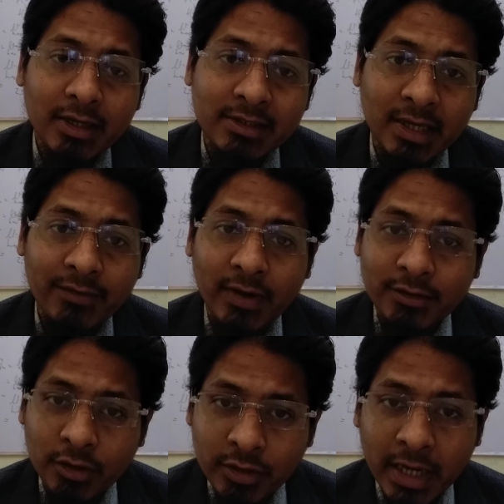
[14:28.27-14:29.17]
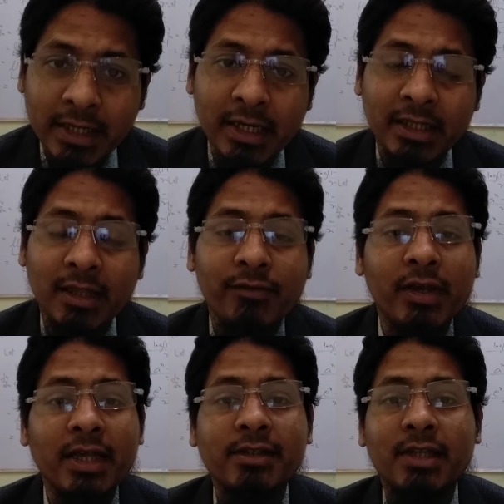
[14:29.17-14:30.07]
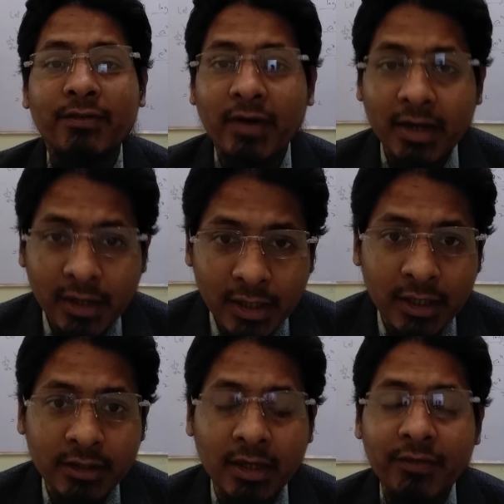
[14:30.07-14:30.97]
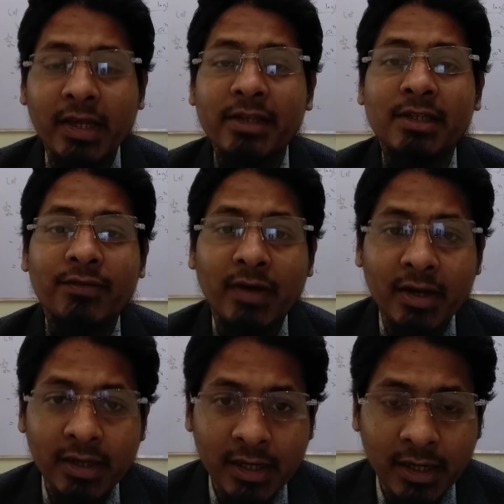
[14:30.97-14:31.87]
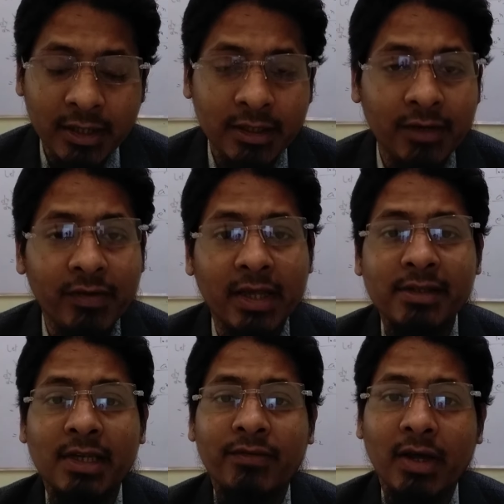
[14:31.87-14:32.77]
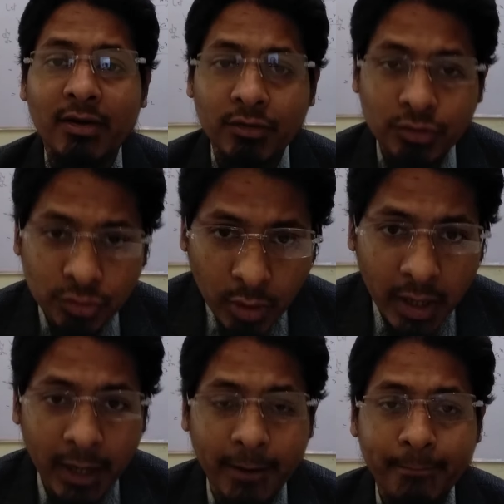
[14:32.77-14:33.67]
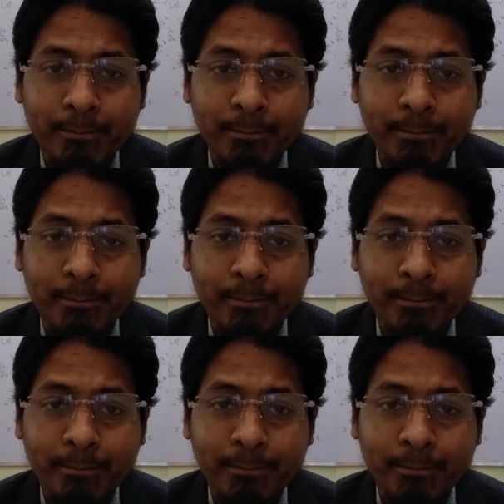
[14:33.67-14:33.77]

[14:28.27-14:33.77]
save our society, then we can save our earth, then we can save our air, then we can save our soil